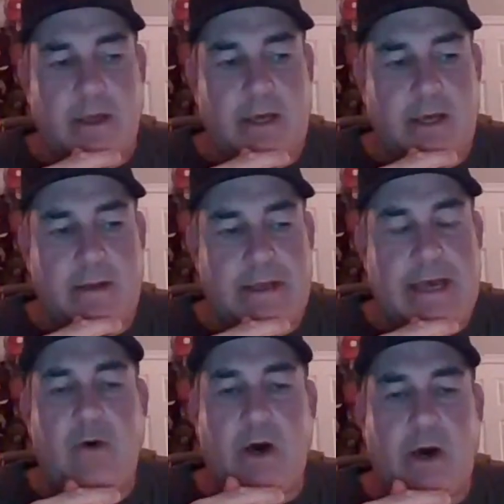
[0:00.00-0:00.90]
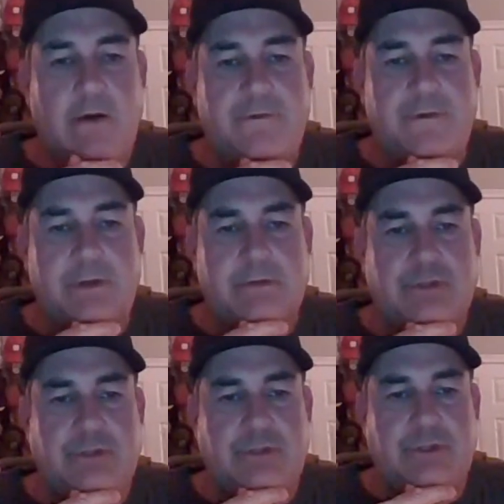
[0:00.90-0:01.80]
How
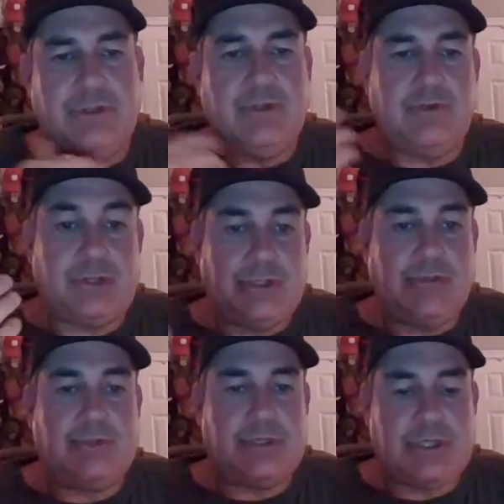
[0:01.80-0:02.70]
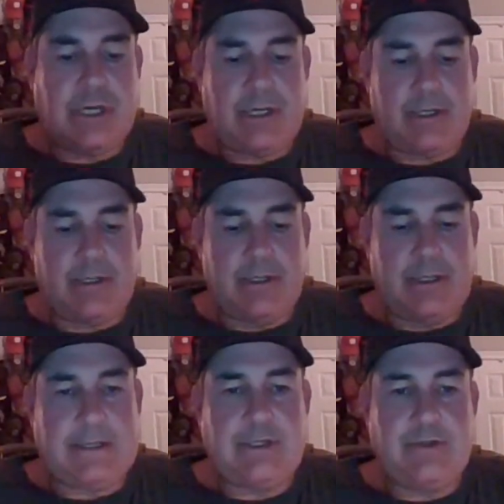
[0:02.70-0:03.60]
often do you shoot the shotgun?
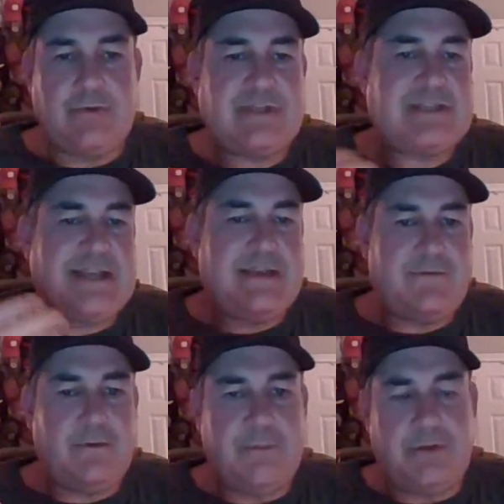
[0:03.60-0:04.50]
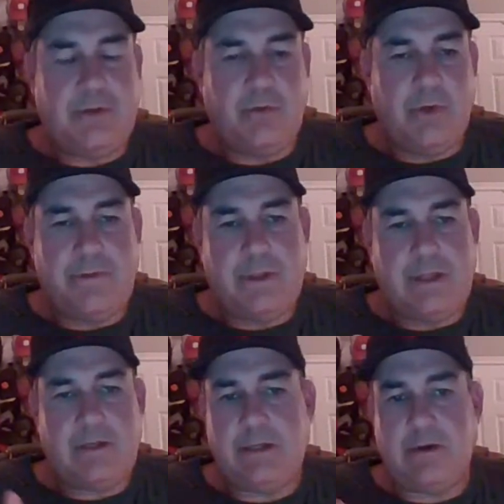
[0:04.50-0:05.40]
Like, do you stay familiar with
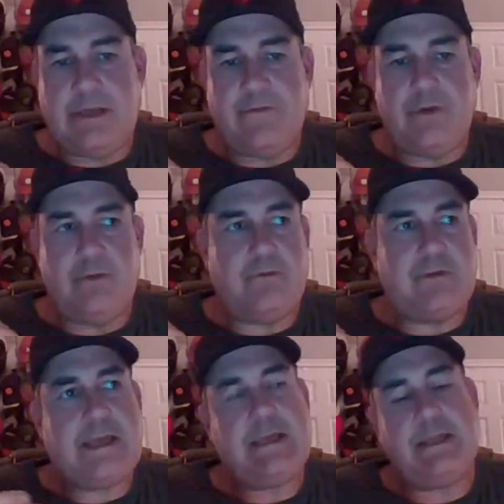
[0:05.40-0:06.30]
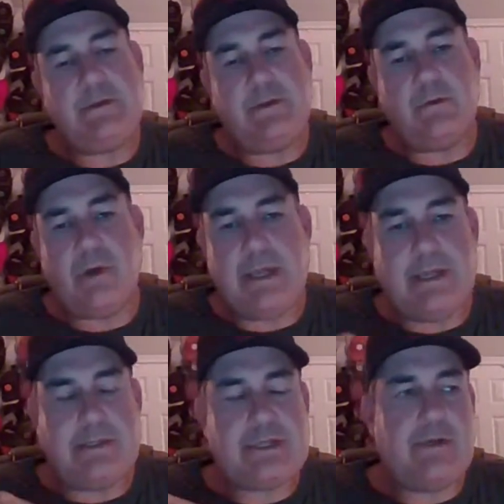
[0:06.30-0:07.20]
it? Have you taken it to the
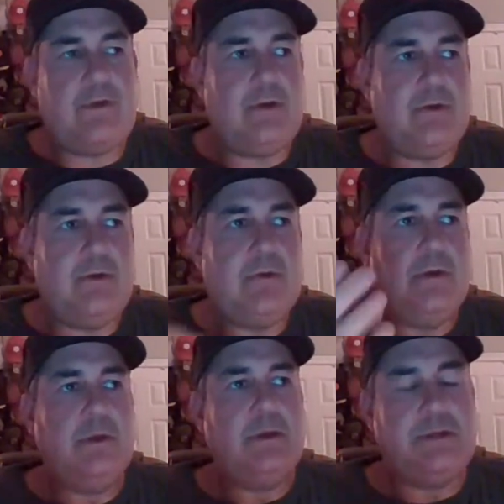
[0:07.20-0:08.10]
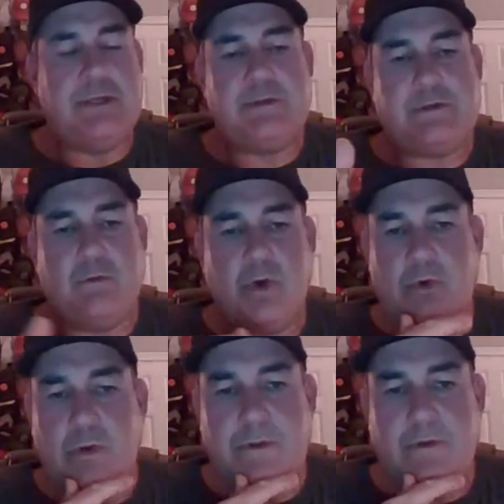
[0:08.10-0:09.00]
range? Have you done some
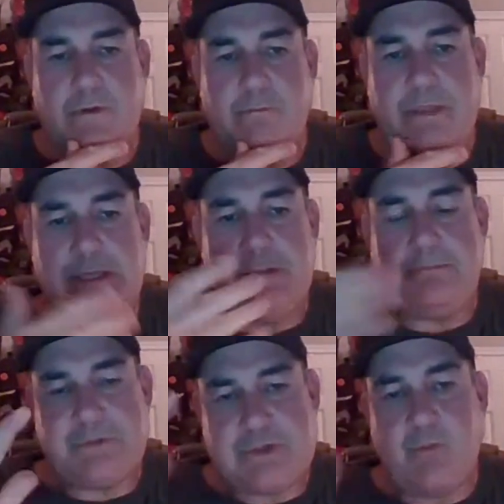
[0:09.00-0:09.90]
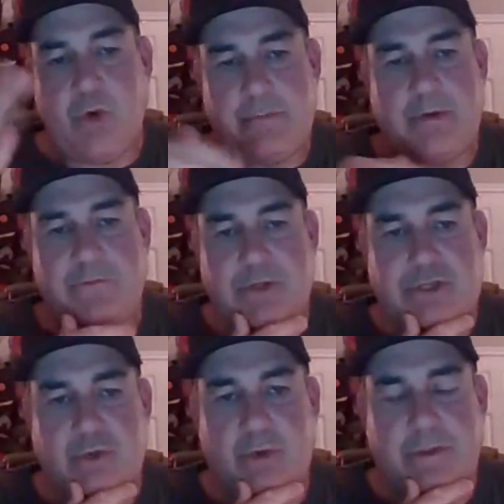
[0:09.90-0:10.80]
work with it to be somewhat
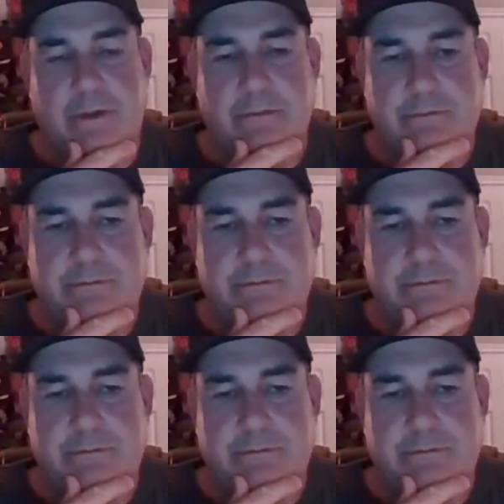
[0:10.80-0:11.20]
proficient with it?